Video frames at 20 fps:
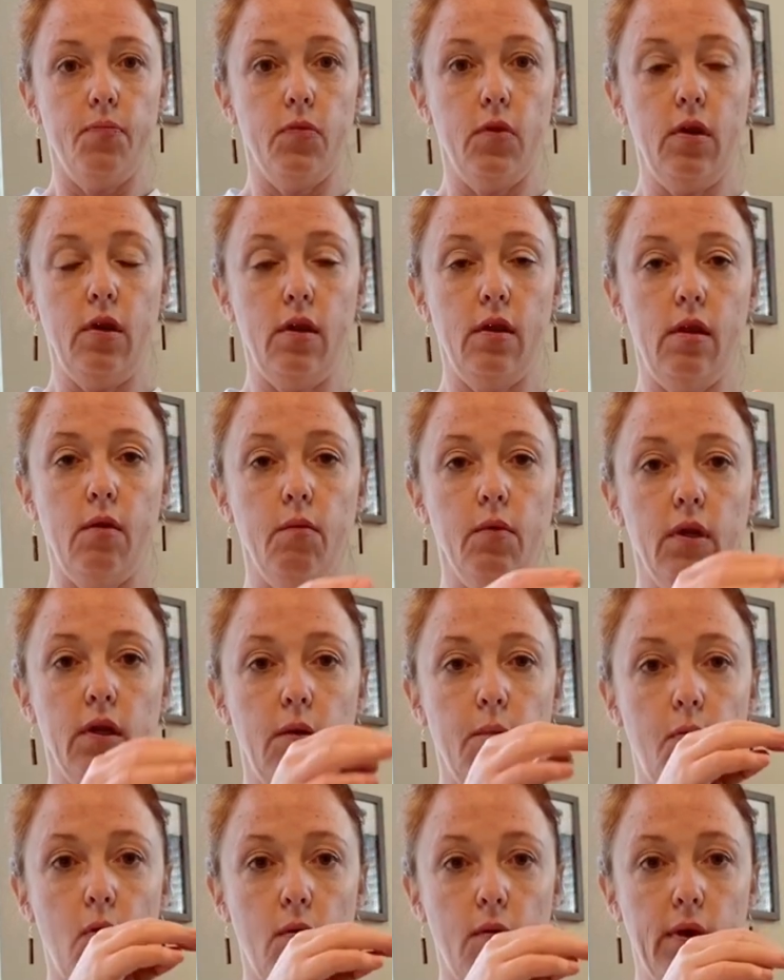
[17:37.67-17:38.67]
All right, and then we're going
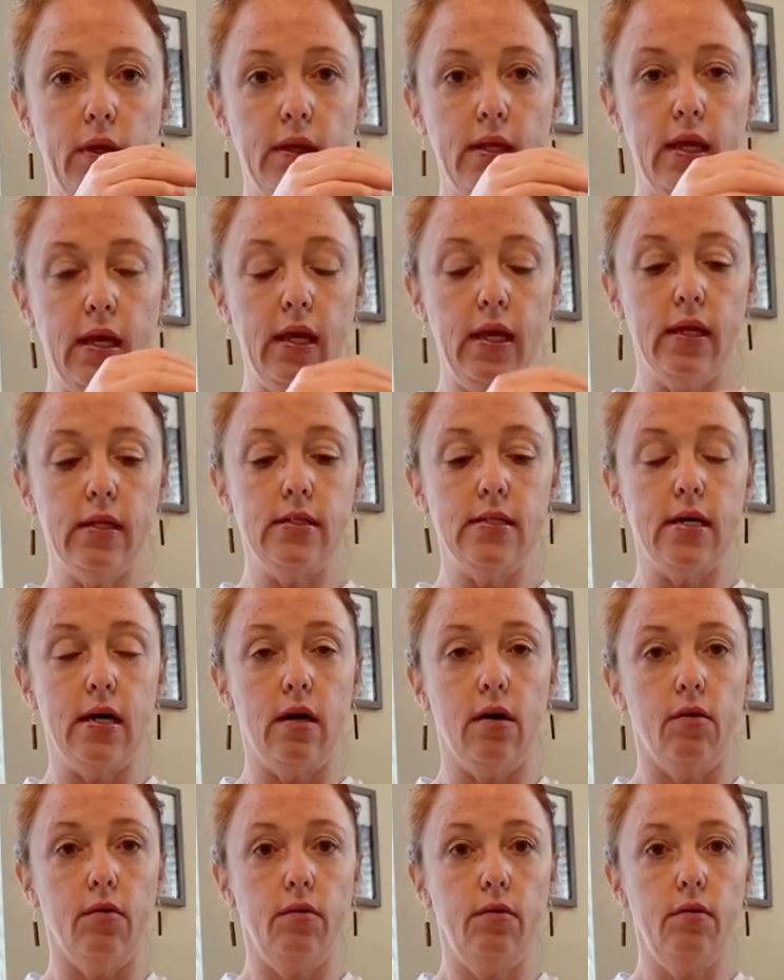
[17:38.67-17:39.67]
to point the hand
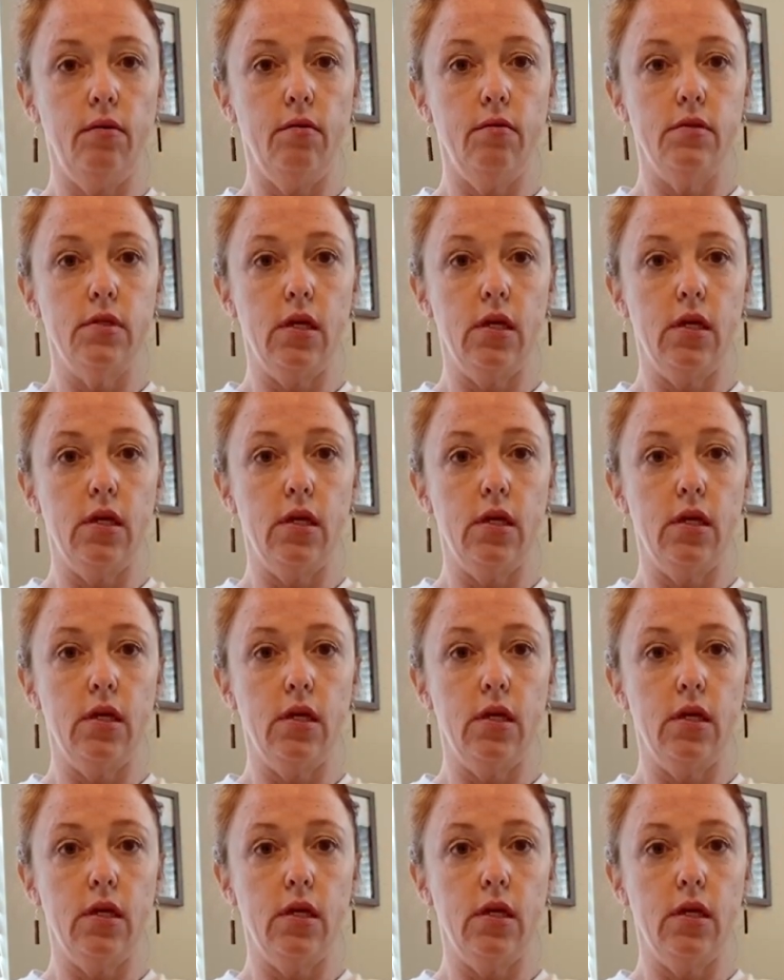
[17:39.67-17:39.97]
down,